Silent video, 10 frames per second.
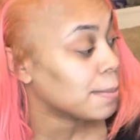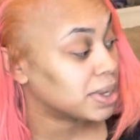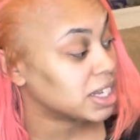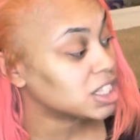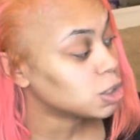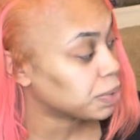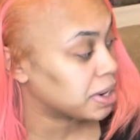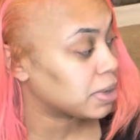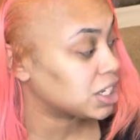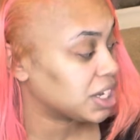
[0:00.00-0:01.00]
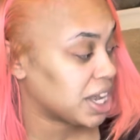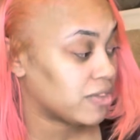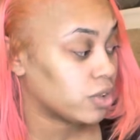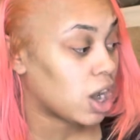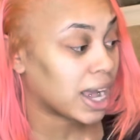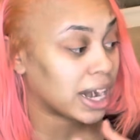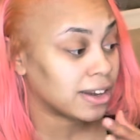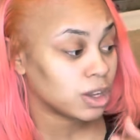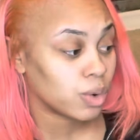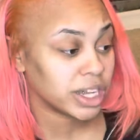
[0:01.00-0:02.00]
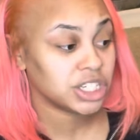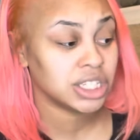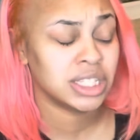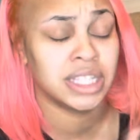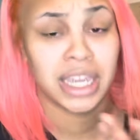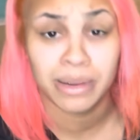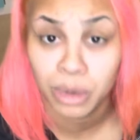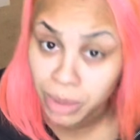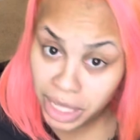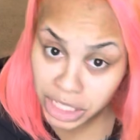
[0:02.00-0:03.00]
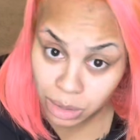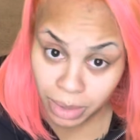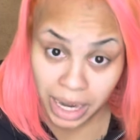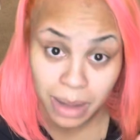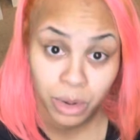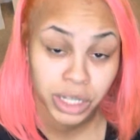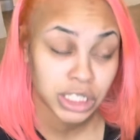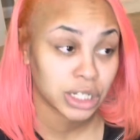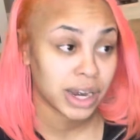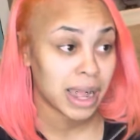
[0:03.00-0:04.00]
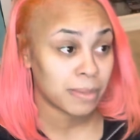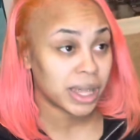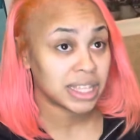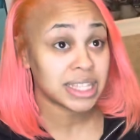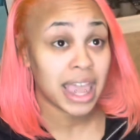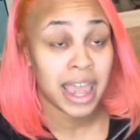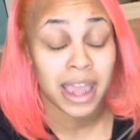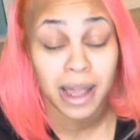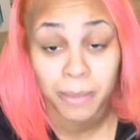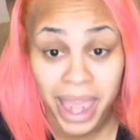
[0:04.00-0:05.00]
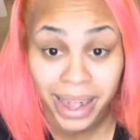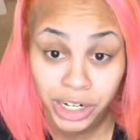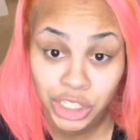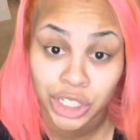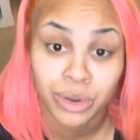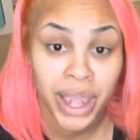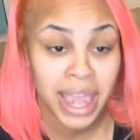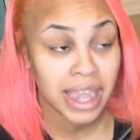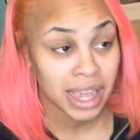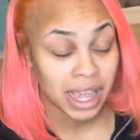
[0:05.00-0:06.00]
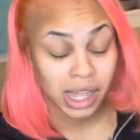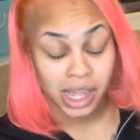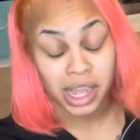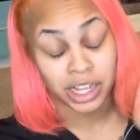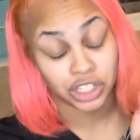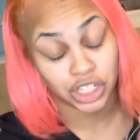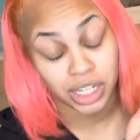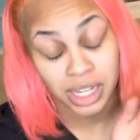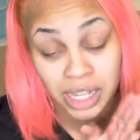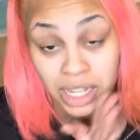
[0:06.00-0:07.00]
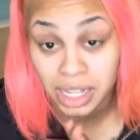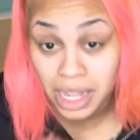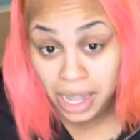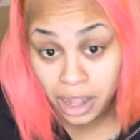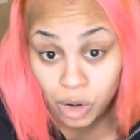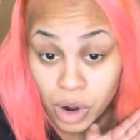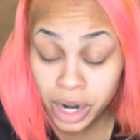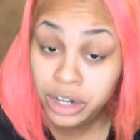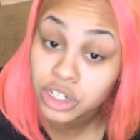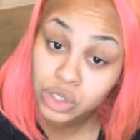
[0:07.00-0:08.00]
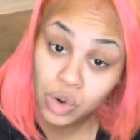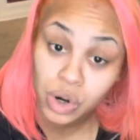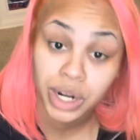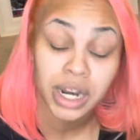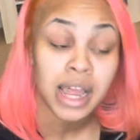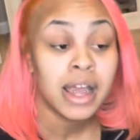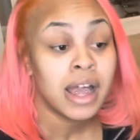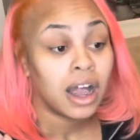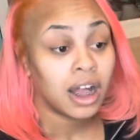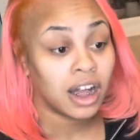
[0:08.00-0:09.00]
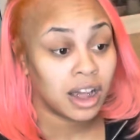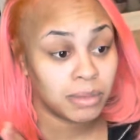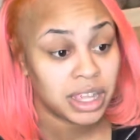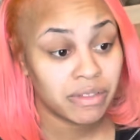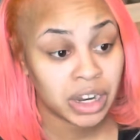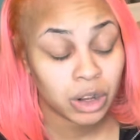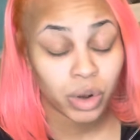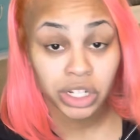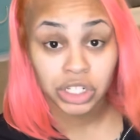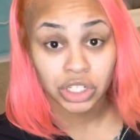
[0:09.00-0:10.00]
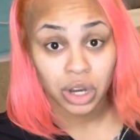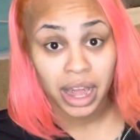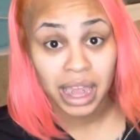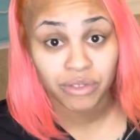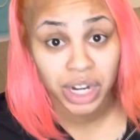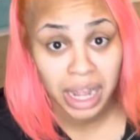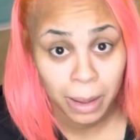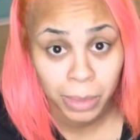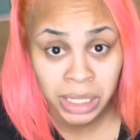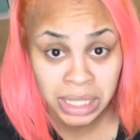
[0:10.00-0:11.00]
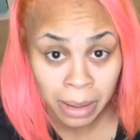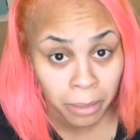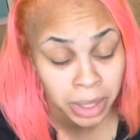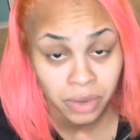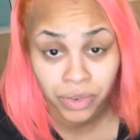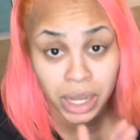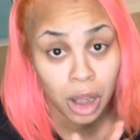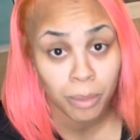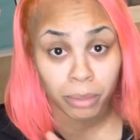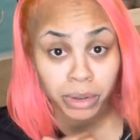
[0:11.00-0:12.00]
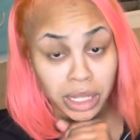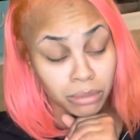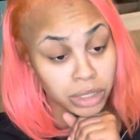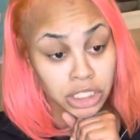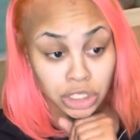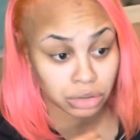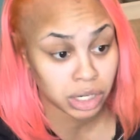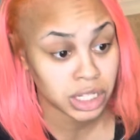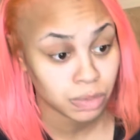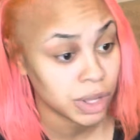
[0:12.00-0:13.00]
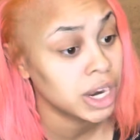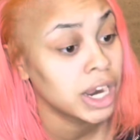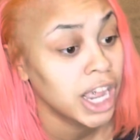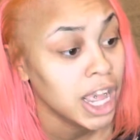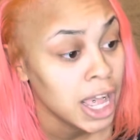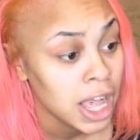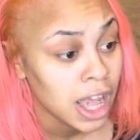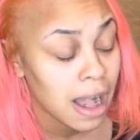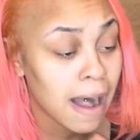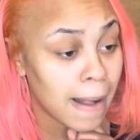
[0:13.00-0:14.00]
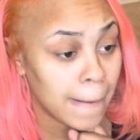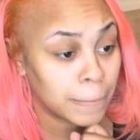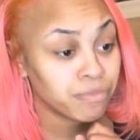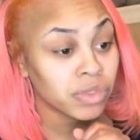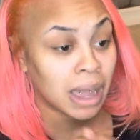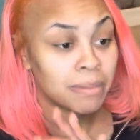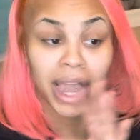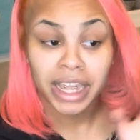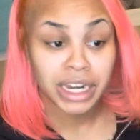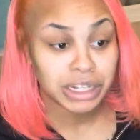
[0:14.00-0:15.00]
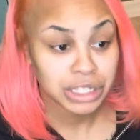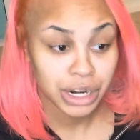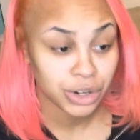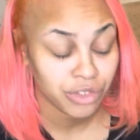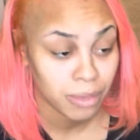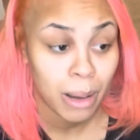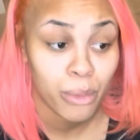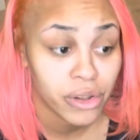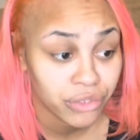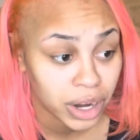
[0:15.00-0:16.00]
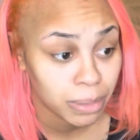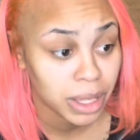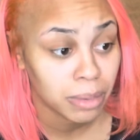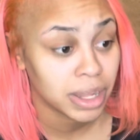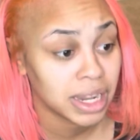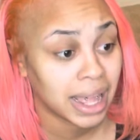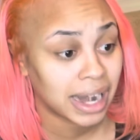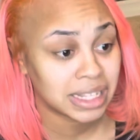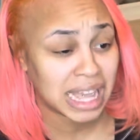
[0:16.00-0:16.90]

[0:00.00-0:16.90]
But this is pretty much it. If y'all got any questions, DM a bitch. My name on Instagram is Angel, A-N-N-G-E-E-L underscore. Leave any questions y'all have in the comments. I'm a motherfucking open book. A bitch is transparent. I'm not getting this surgery for my boyfriend, to be completely honest.